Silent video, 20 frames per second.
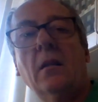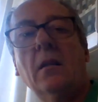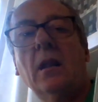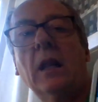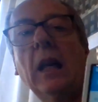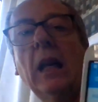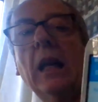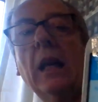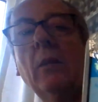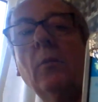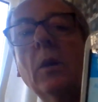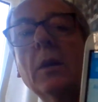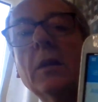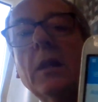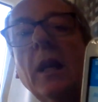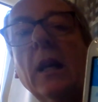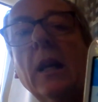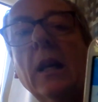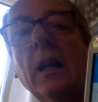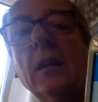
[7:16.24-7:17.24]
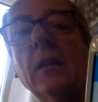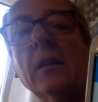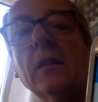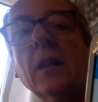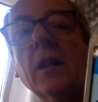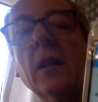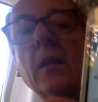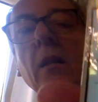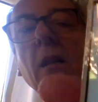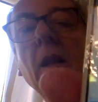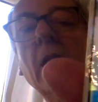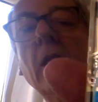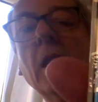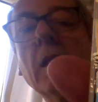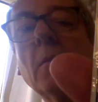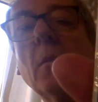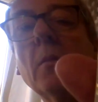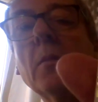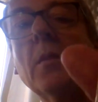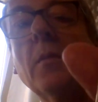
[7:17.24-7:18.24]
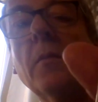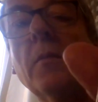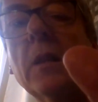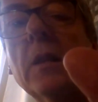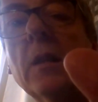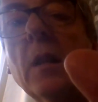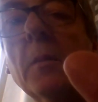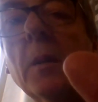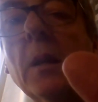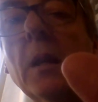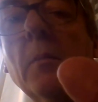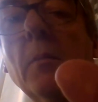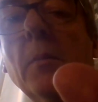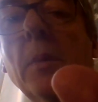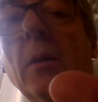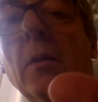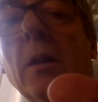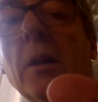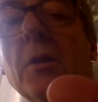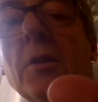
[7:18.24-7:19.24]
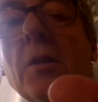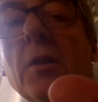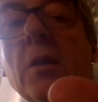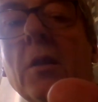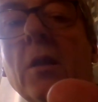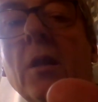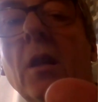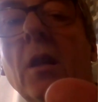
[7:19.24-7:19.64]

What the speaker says: Ahlan wa sahlan, yeah. It's called witamy in Polish.